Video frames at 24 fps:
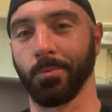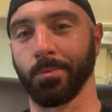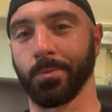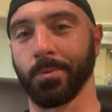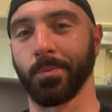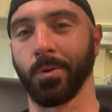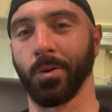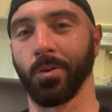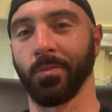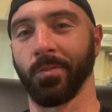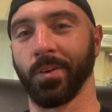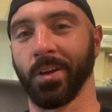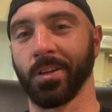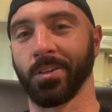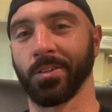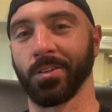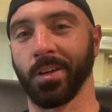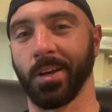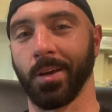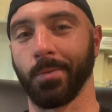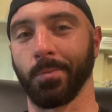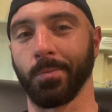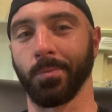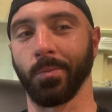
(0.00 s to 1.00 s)
Hope to motivate
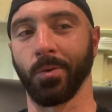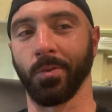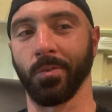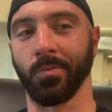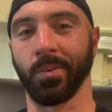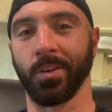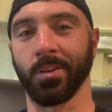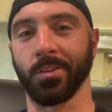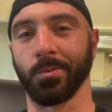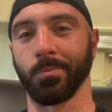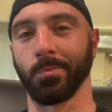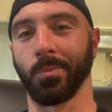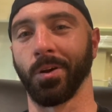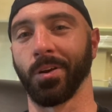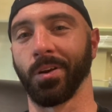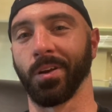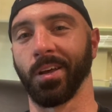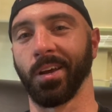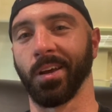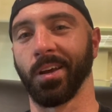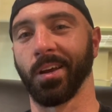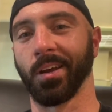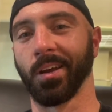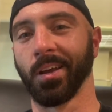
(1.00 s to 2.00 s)
you. Happy Motivation
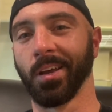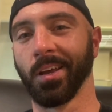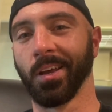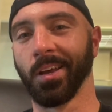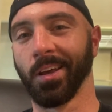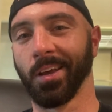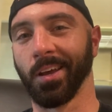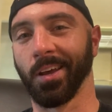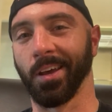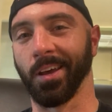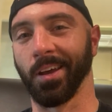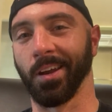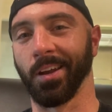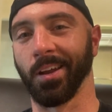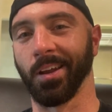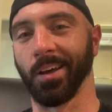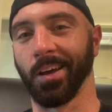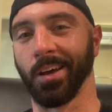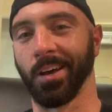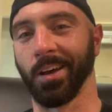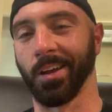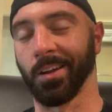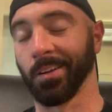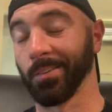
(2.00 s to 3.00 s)
Monday, and
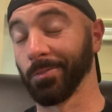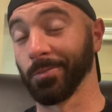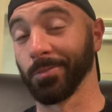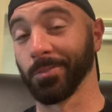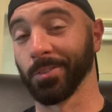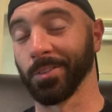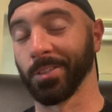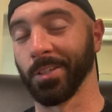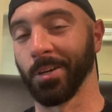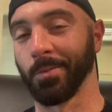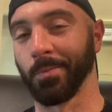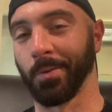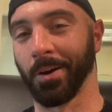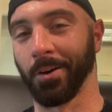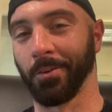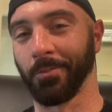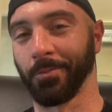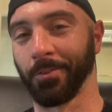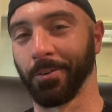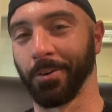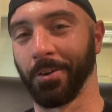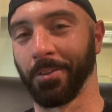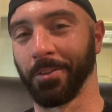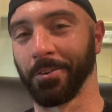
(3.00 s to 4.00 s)
we'll see you tomorrow
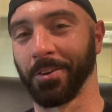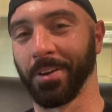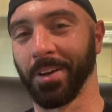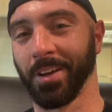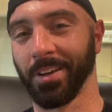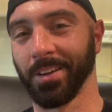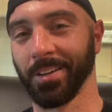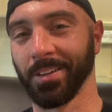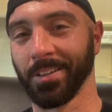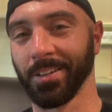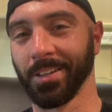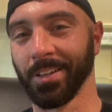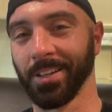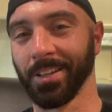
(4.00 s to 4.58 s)
for another day.